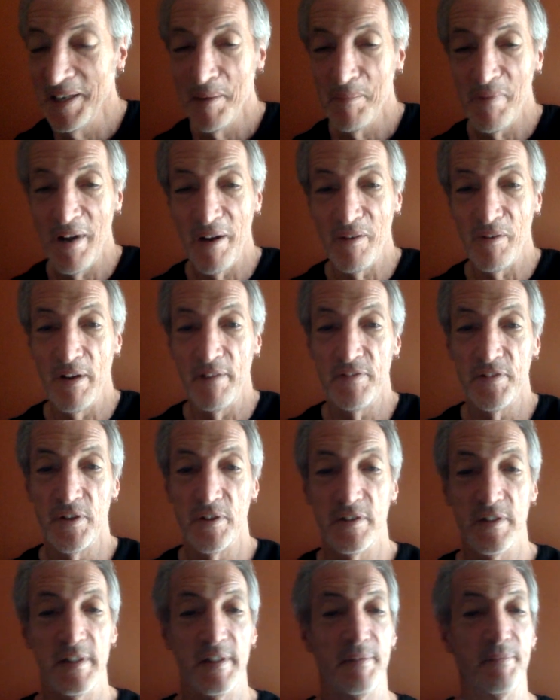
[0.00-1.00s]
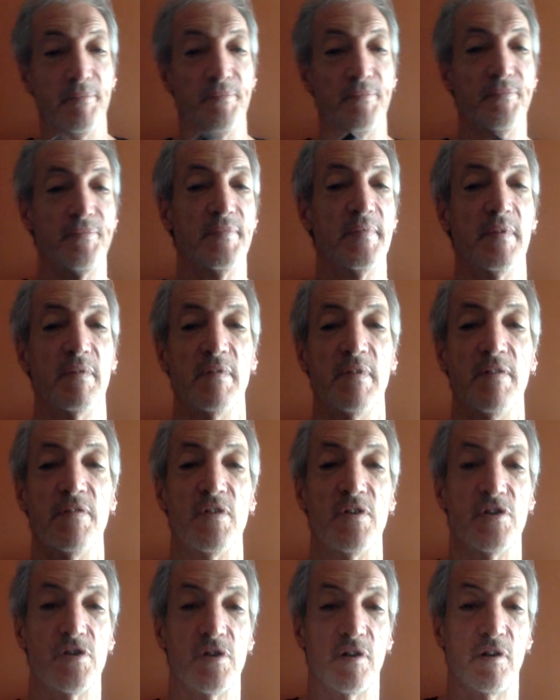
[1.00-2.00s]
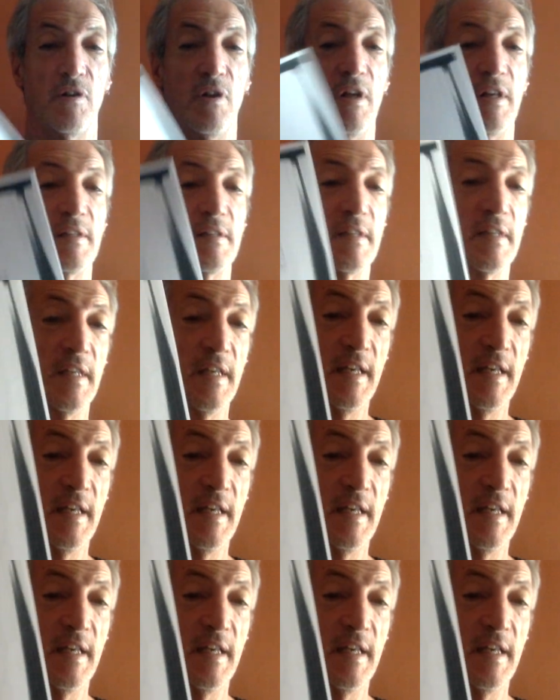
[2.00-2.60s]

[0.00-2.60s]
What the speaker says: paragraph 13, reversion clause.